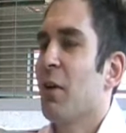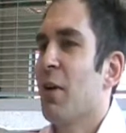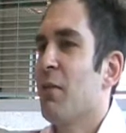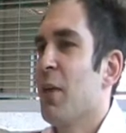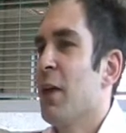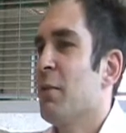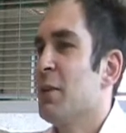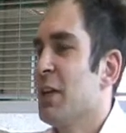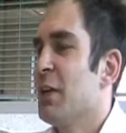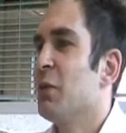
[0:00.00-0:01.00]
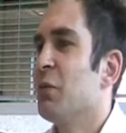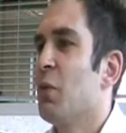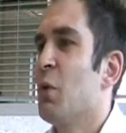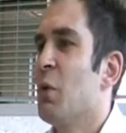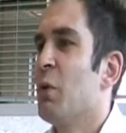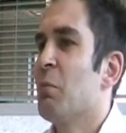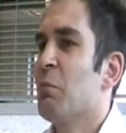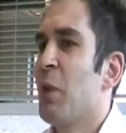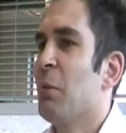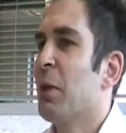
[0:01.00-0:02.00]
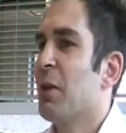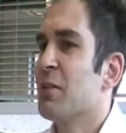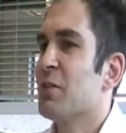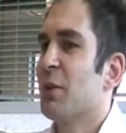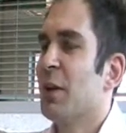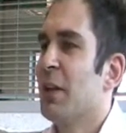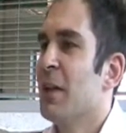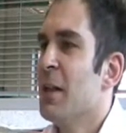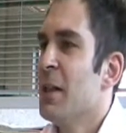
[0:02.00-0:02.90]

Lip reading: a fairer deal for publicans, really.